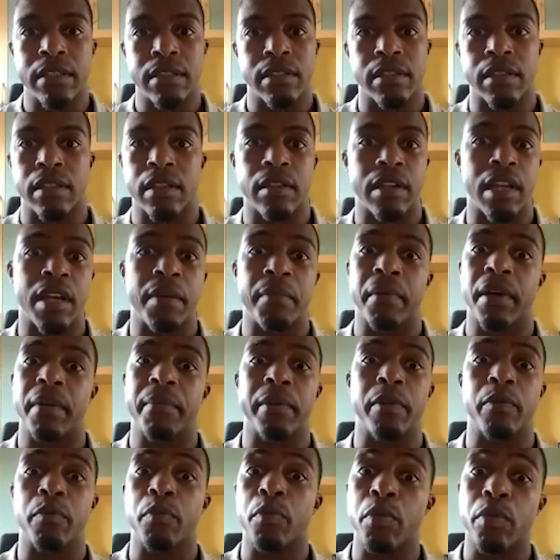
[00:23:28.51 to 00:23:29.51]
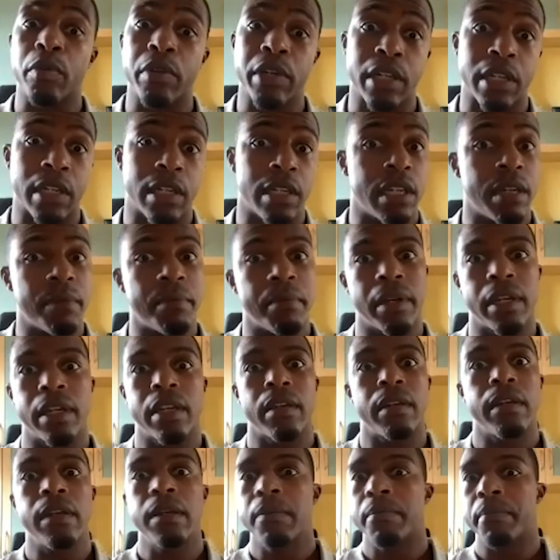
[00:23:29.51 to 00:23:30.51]
So that might be walking, that
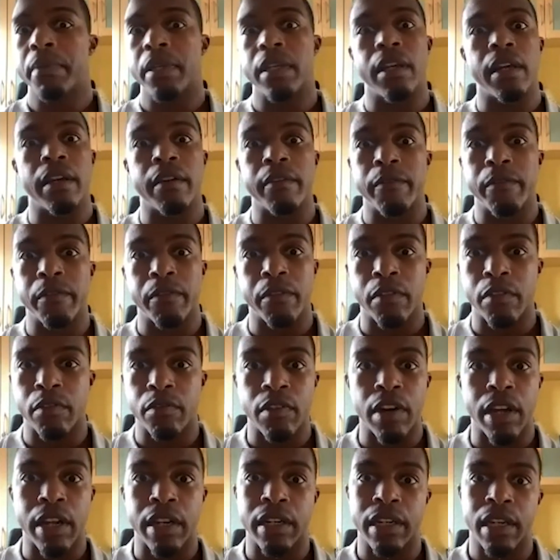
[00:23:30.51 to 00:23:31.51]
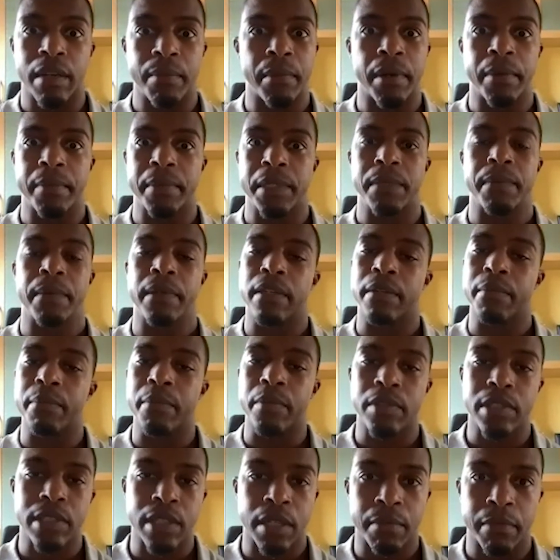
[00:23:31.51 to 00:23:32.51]
might be going for a run, that might be spending
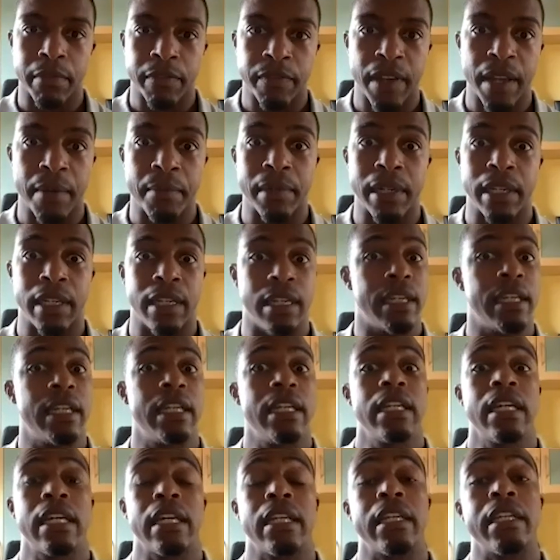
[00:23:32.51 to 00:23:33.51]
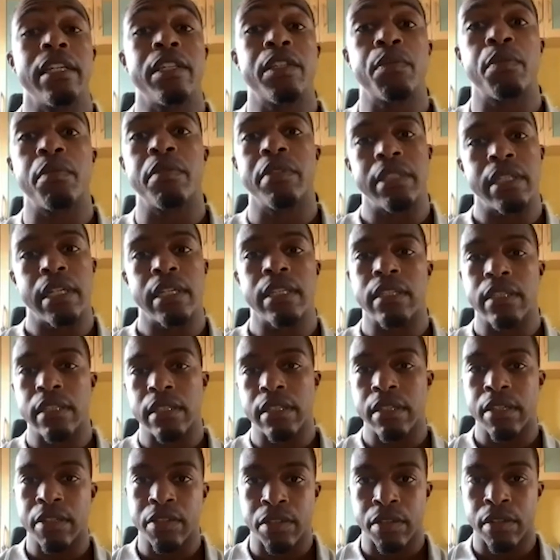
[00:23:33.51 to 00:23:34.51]
more time with family. And then towards the end of
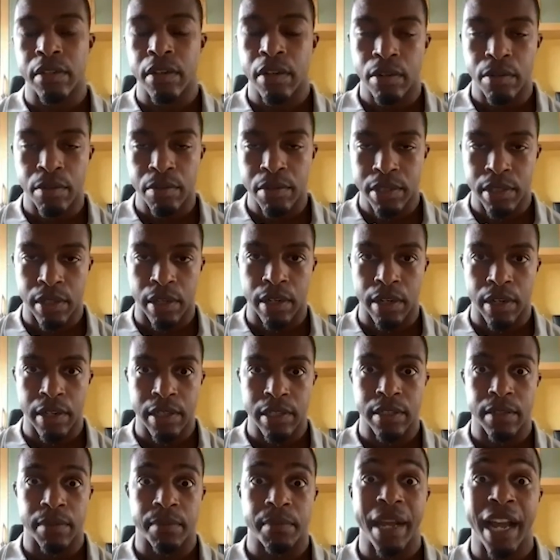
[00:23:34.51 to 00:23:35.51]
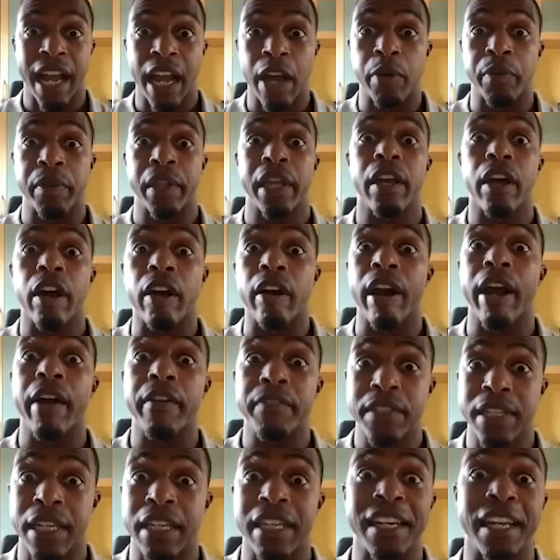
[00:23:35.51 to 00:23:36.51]
the session, I'll also ask them how they are out
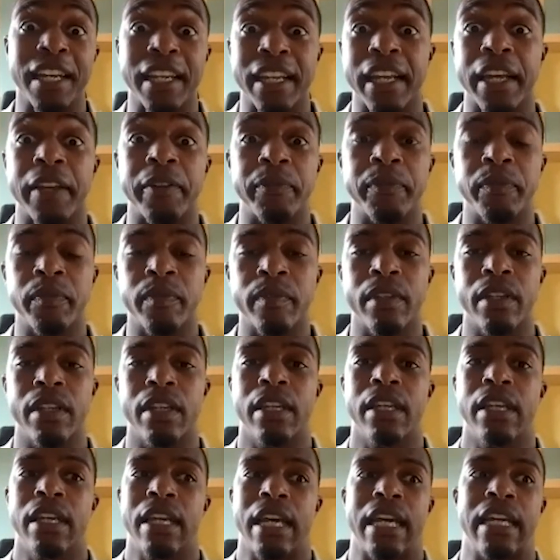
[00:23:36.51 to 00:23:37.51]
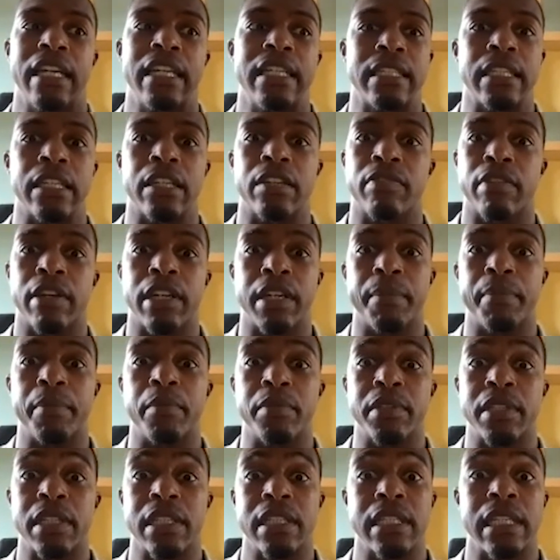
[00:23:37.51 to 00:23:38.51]
of 10 again. And it's
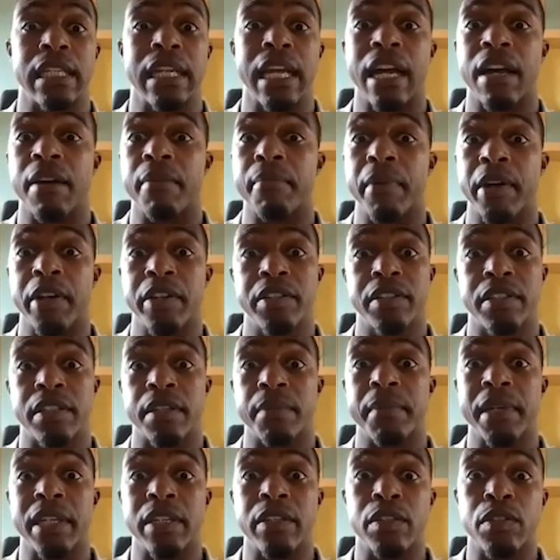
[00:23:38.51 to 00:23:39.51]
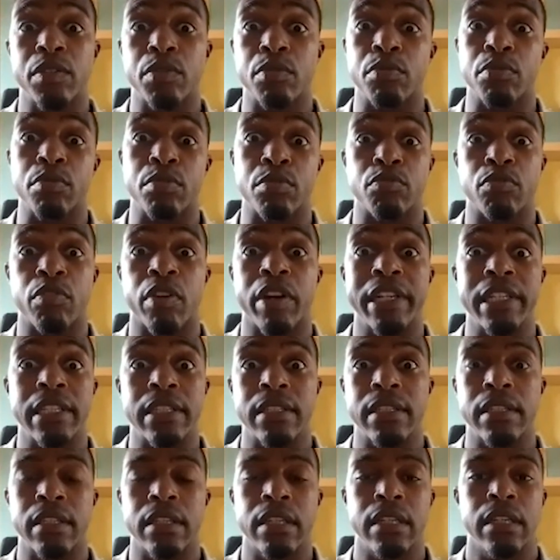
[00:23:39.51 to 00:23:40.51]
incredible to see how much the men's scores
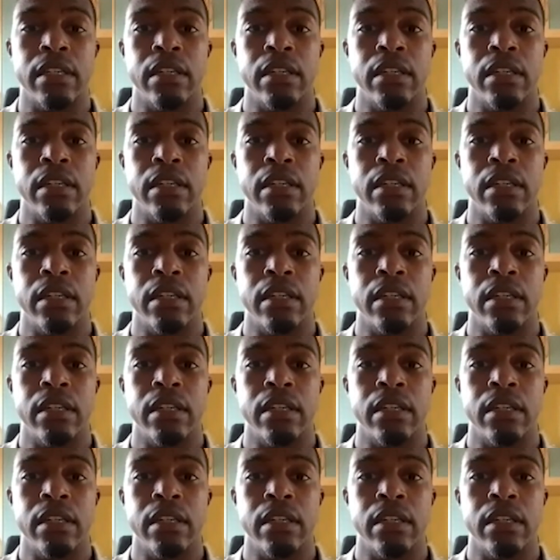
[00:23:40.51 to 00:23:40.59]
rise.